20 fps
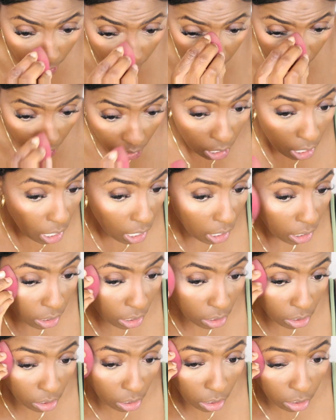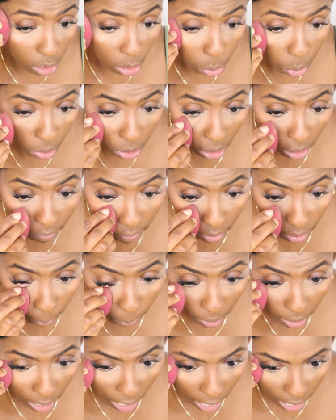Like this dentist was giving
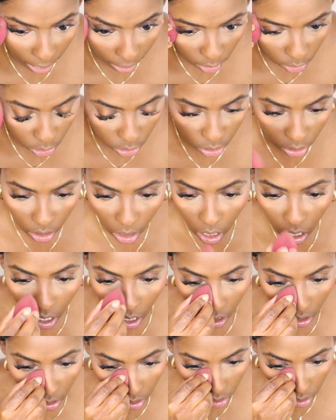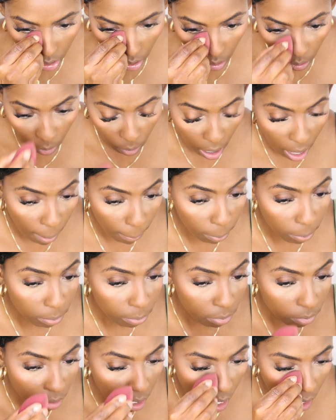them cash. So
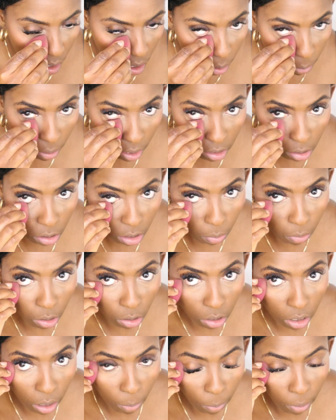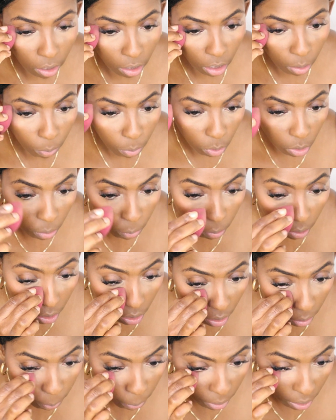I'm, I know I'm not supposed to be using a beauty
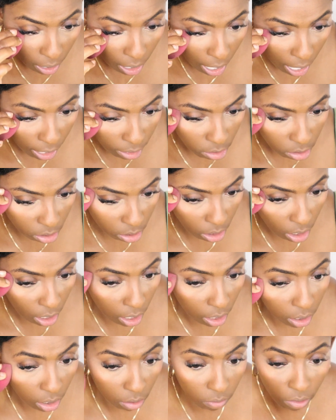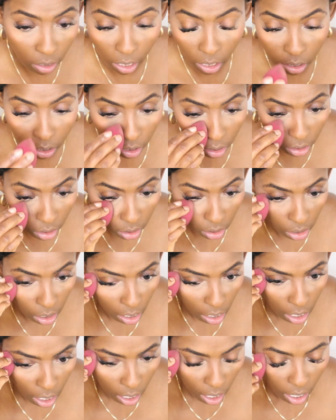blender, but I just can't leave it like this.
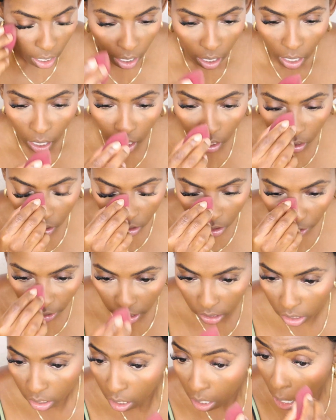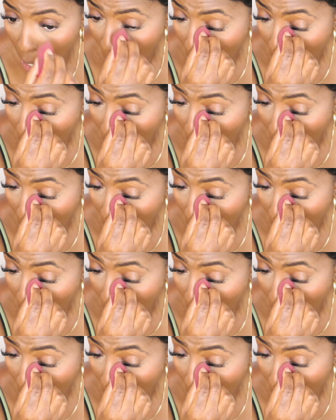It looks crazy.